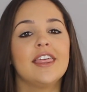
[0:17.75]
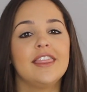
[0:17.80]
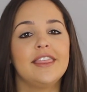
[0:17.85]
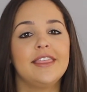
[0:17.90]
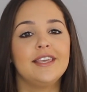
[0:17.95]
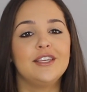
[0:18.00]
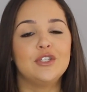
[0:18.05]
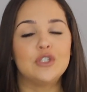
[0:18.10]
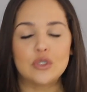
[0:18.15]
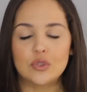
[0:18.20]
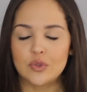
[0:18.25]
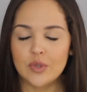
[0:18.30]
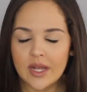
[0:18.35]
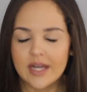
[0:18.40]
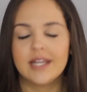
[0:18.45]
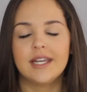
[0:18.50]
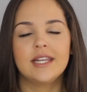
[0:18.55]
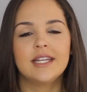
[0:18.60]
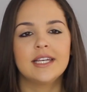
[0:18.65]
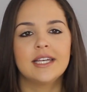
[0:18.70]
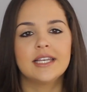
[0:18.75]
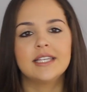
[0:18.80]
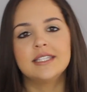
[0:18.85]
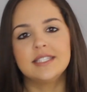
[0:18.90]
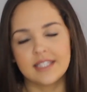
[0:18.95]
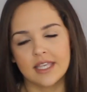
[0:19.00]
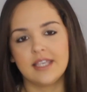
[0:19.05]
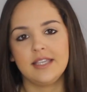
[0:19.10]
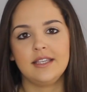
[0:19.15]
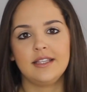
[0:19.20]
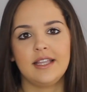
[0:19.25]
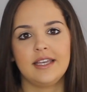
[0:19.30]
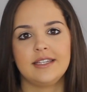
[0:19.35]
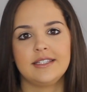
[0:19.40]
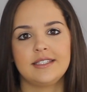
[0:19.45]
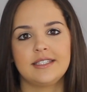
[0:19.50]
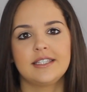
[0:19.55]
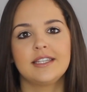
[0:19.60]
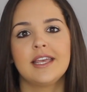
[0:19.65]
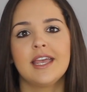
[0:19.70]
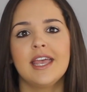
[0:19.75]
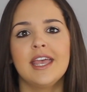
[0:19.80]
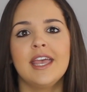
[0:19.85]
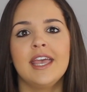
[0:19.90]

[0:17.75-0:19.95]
the dreaded cellulite.